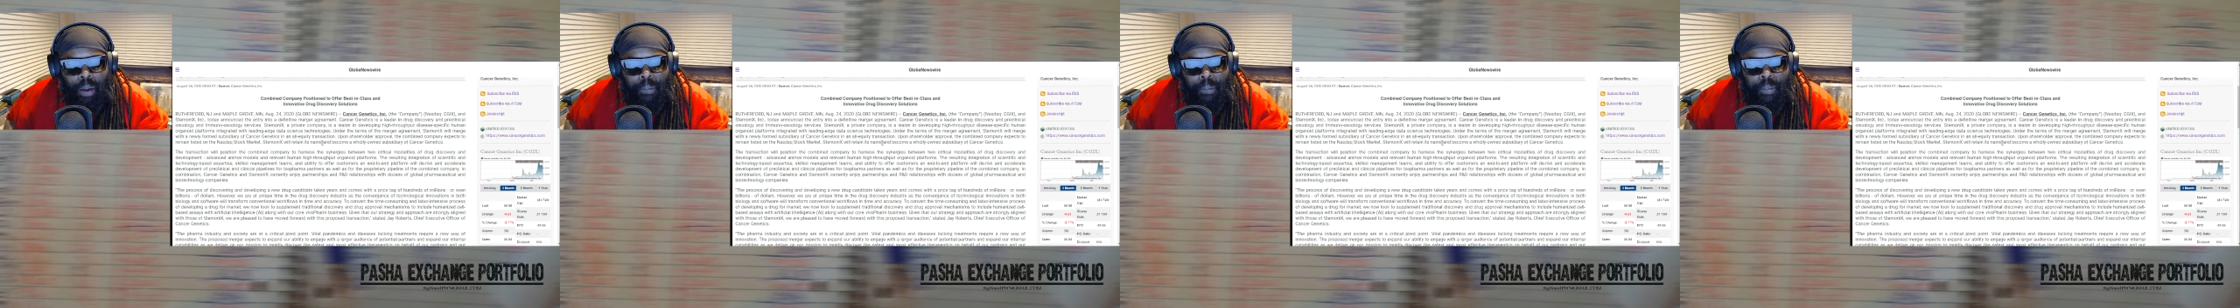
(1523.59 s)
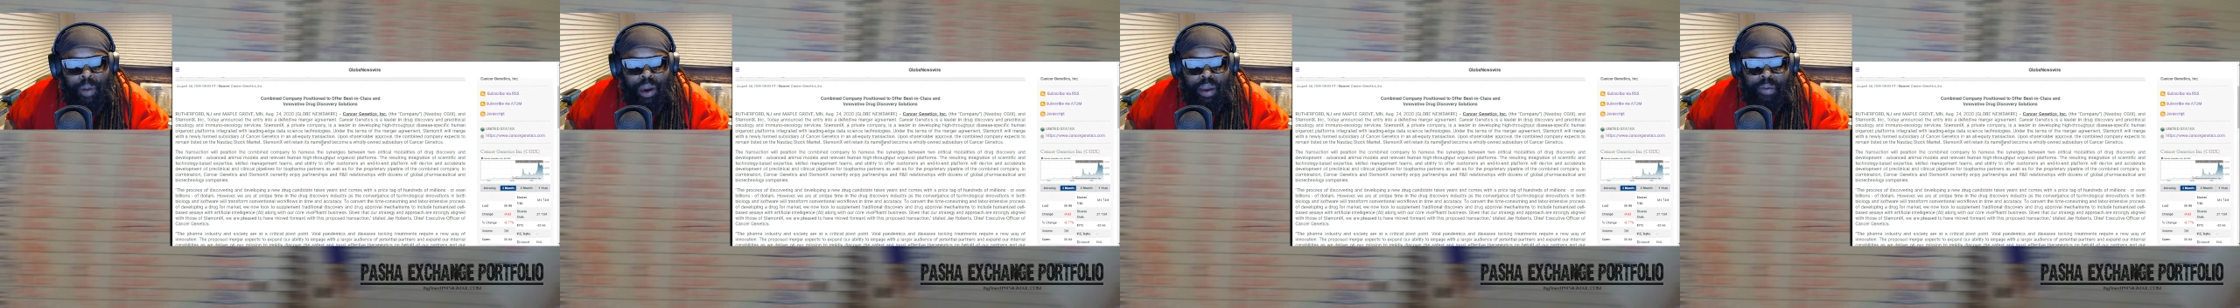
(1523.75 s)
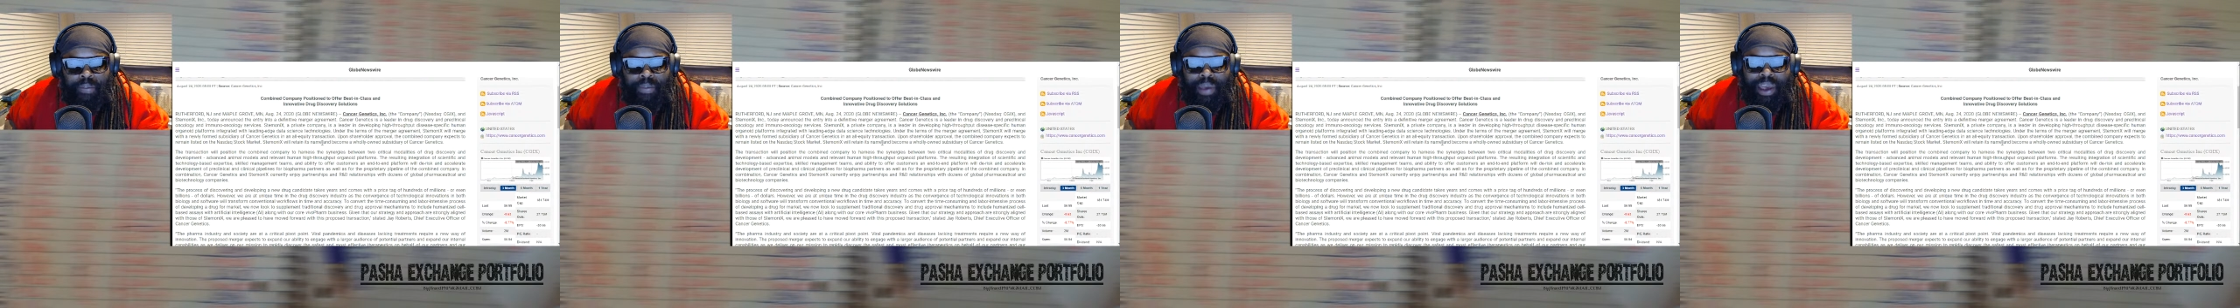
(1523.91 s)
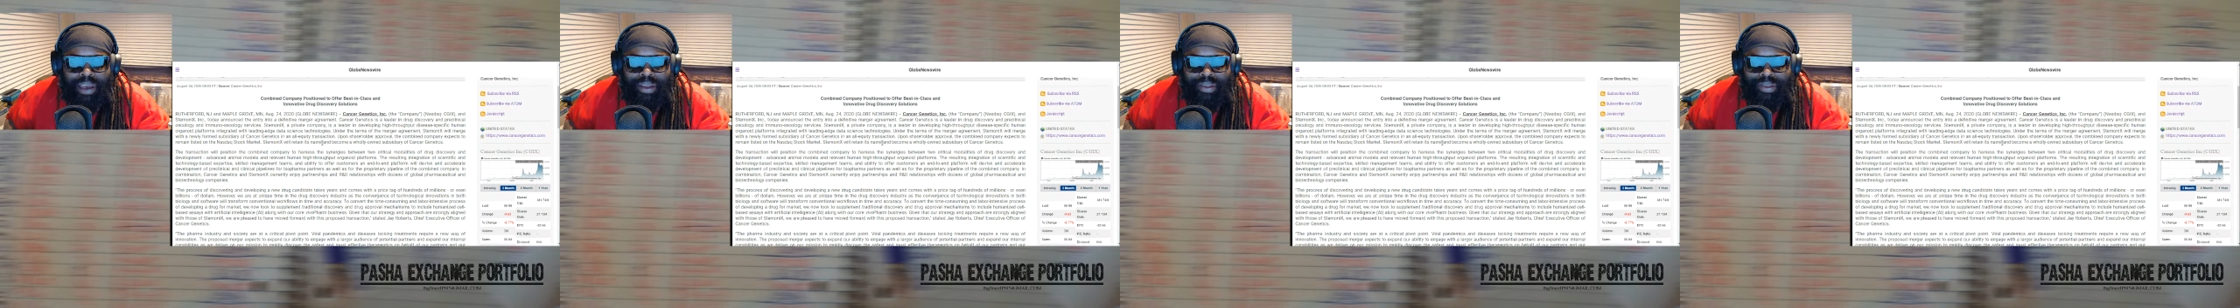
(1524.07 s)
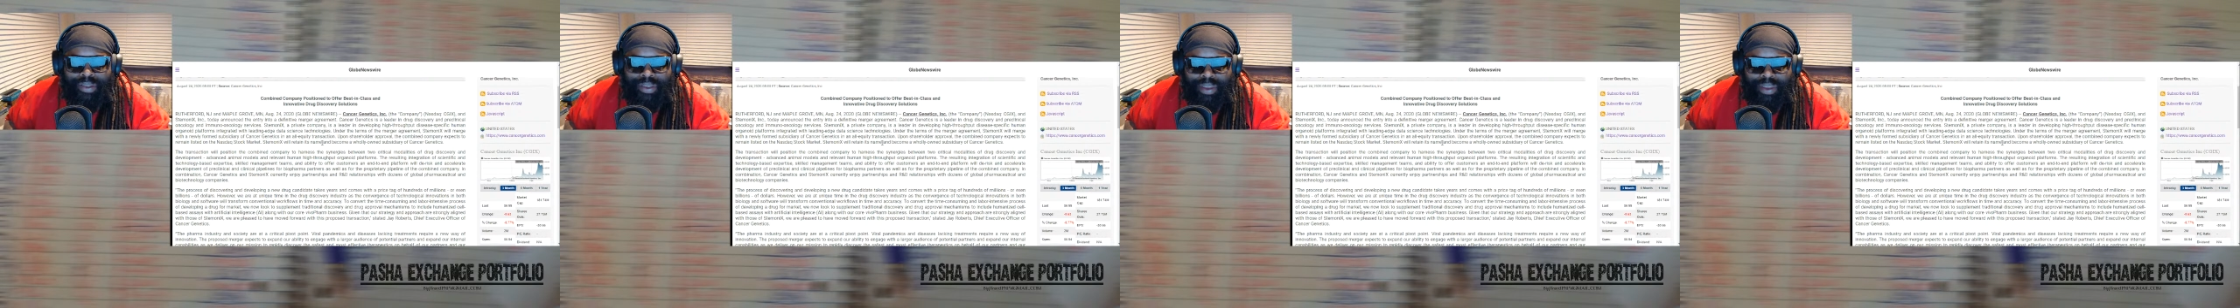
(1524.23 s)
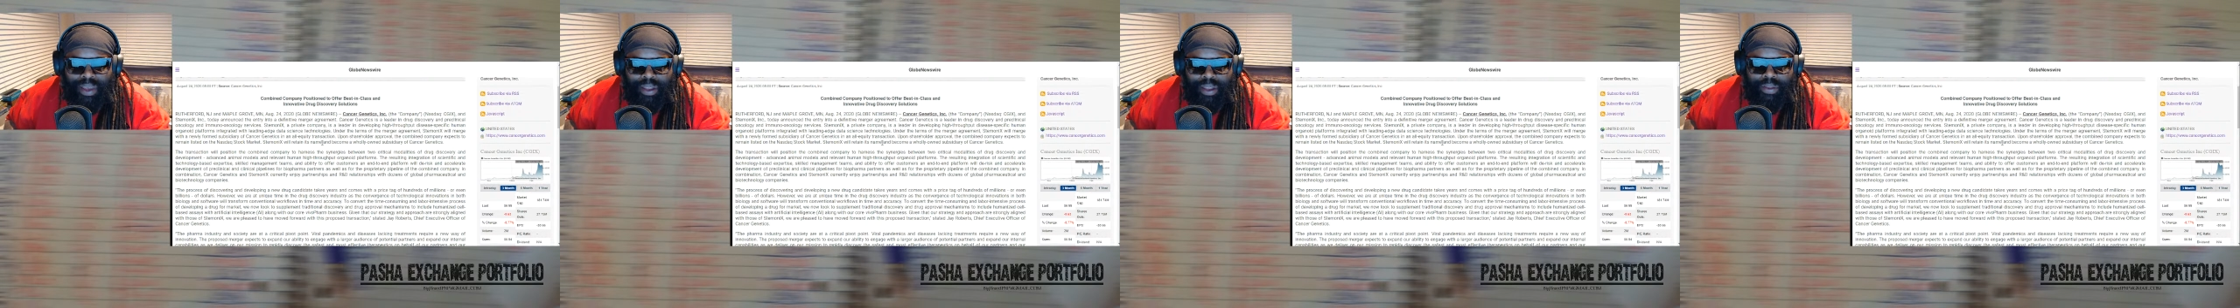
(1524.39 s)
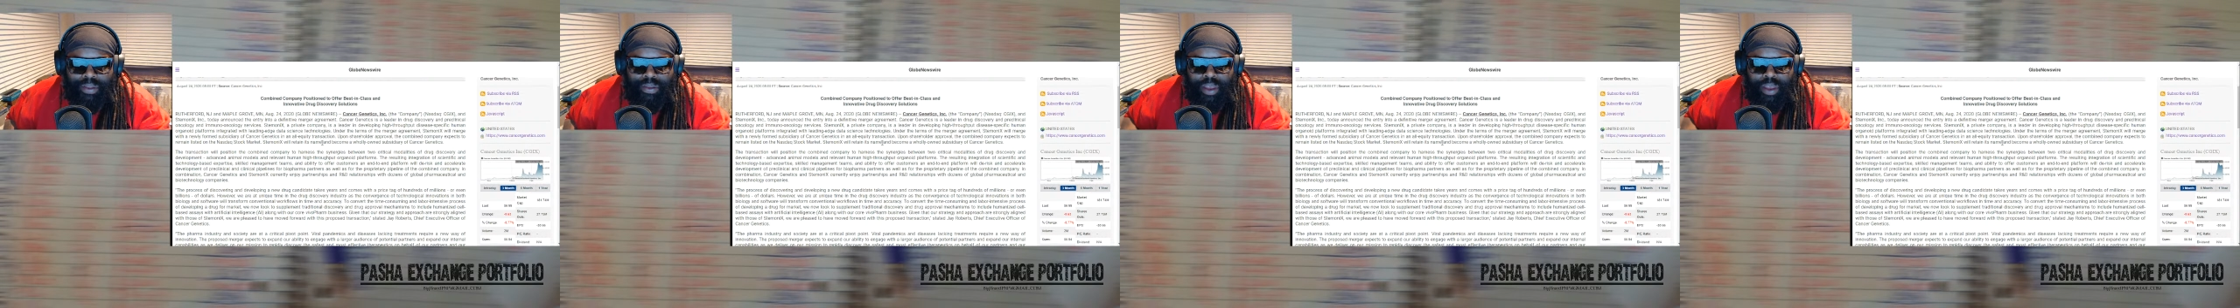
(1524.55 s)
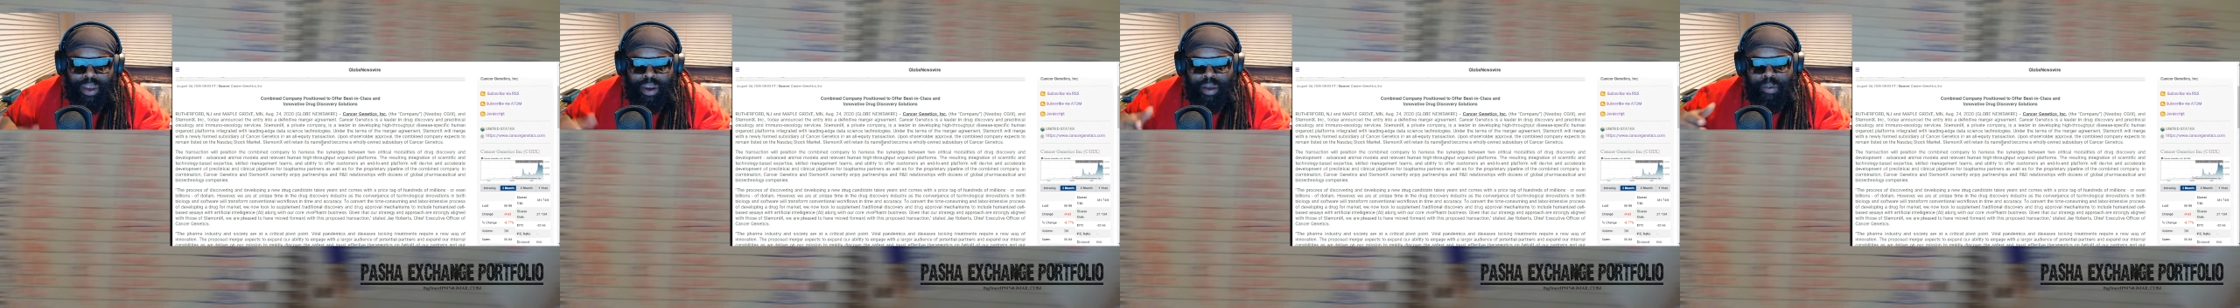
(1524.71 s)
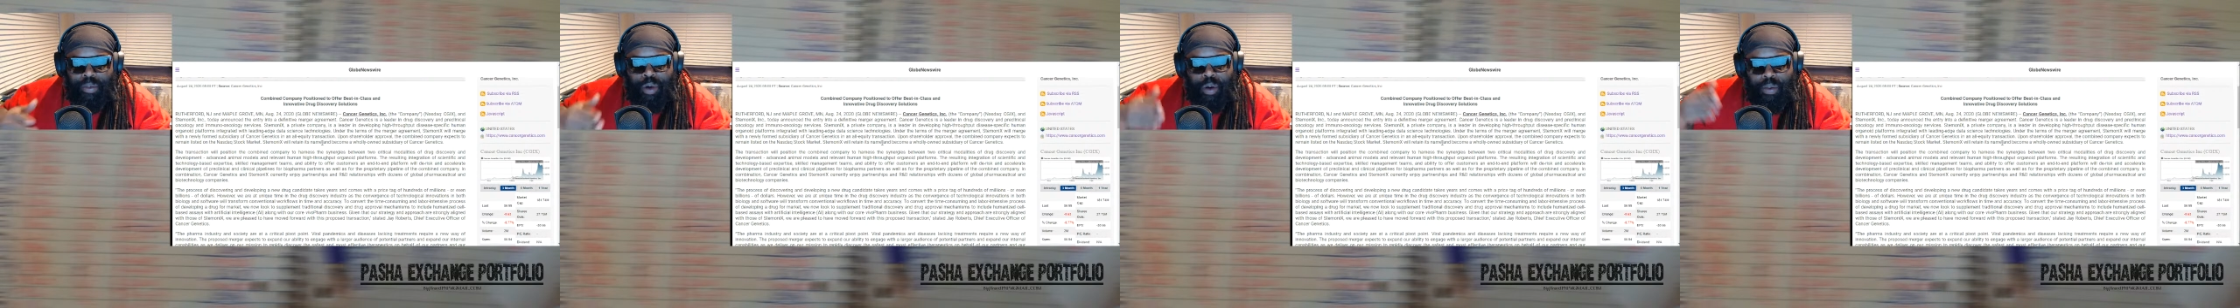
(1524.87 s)
but it makes sense,
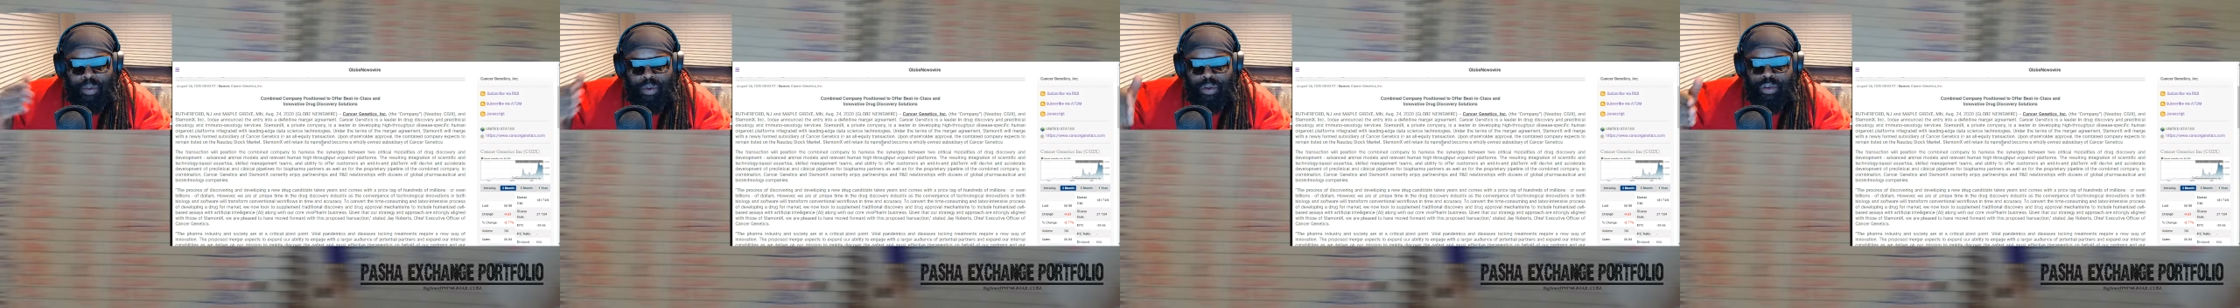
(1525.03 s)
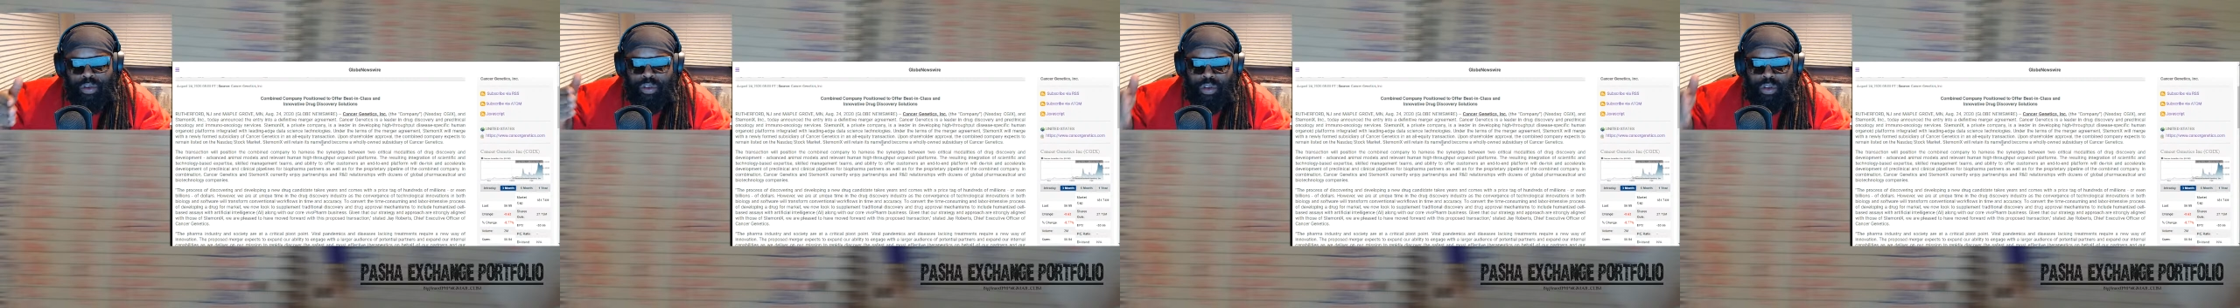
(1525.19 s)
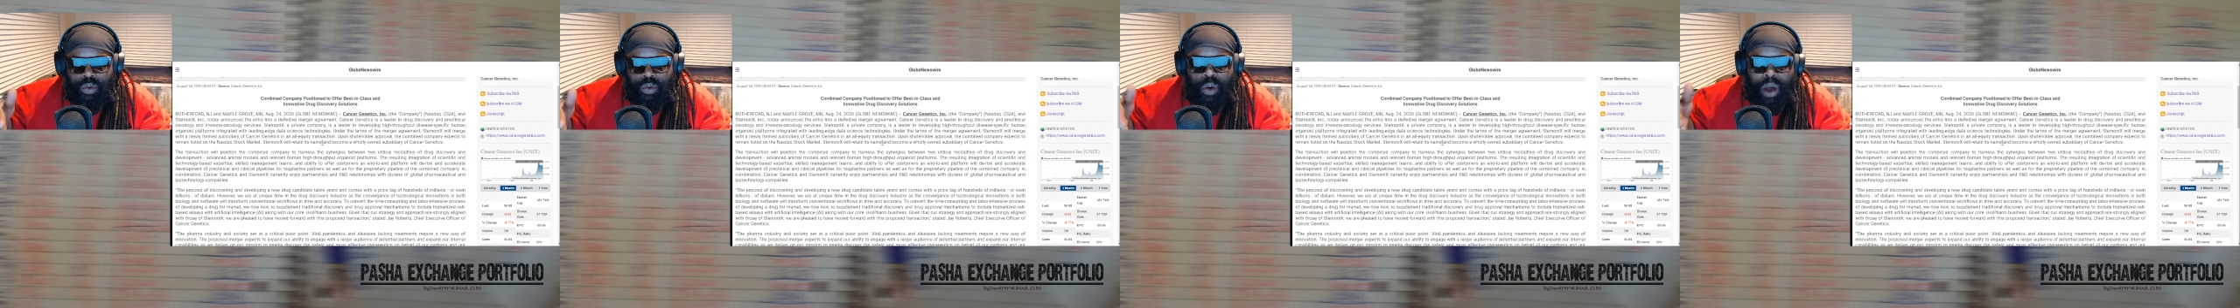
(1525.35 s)
and I'm almost to